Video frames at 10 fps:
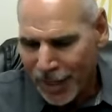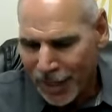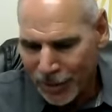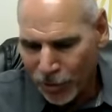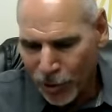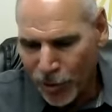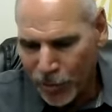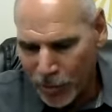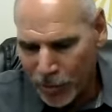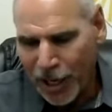And the
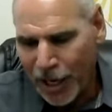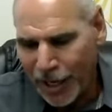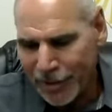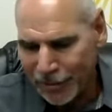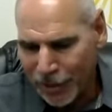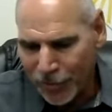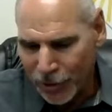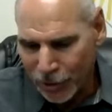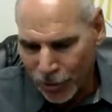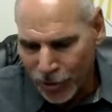lawyer replied, Love
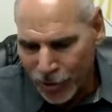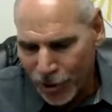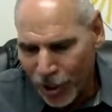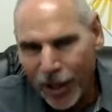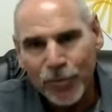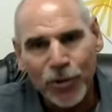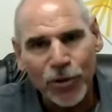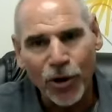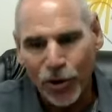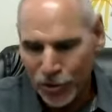the Lord your God
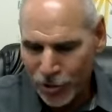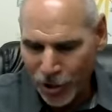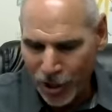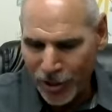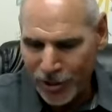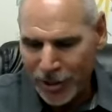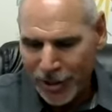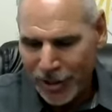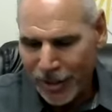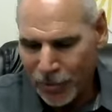with all your heart
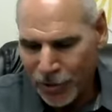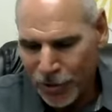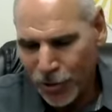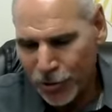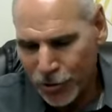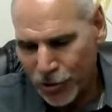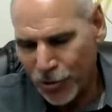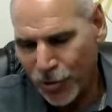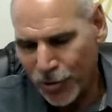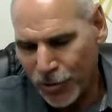and with all your
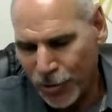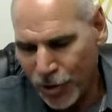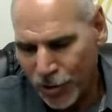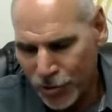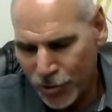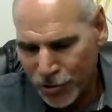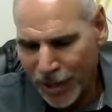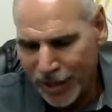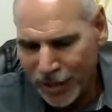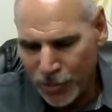soul and with all your
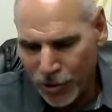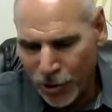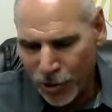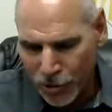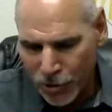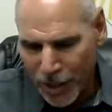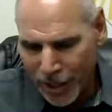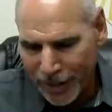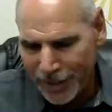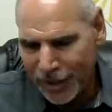strength and with all your
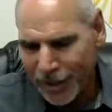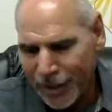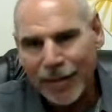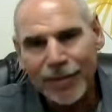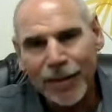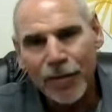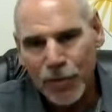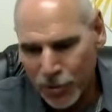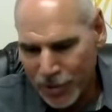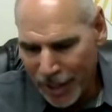mind, and
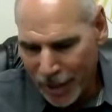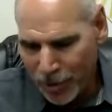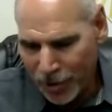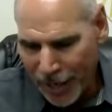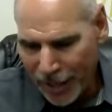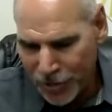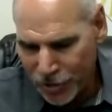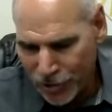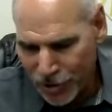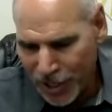love your neighbor
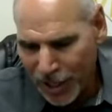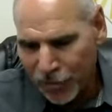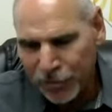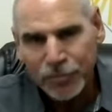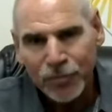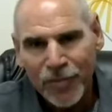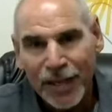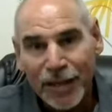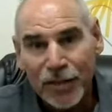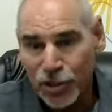as yourself.
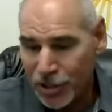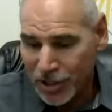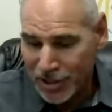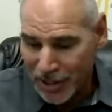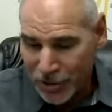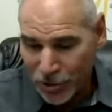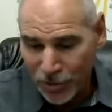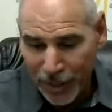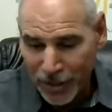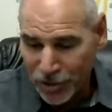And then Jesus says, You
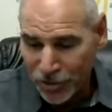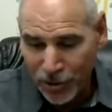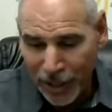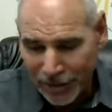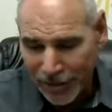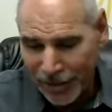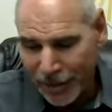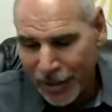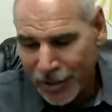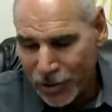have answered correctly.
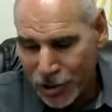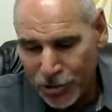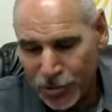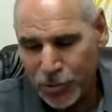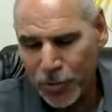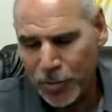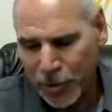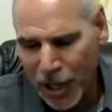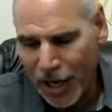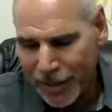Jesus
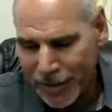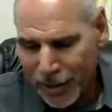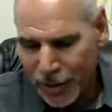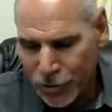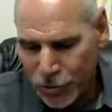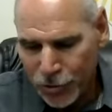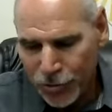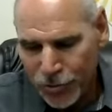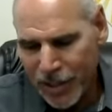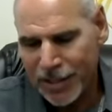replied,
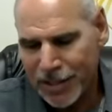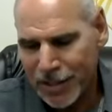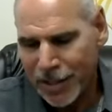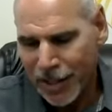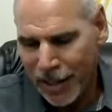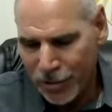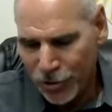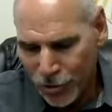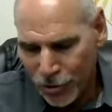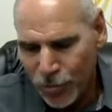Do this
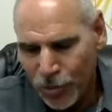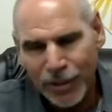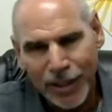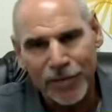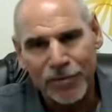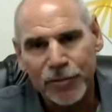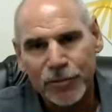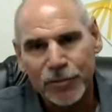and you will live.